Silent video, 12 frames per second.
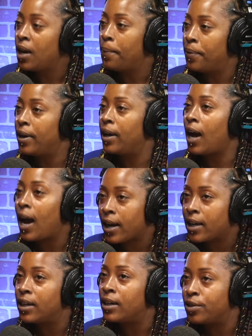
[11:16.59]
But I
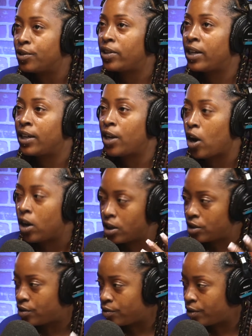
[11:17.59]
can understand y'all
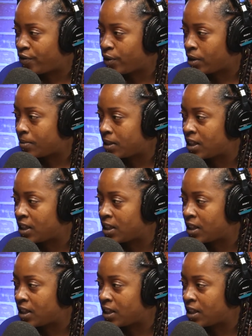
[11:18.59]
hustle. You feel what I'm yeah.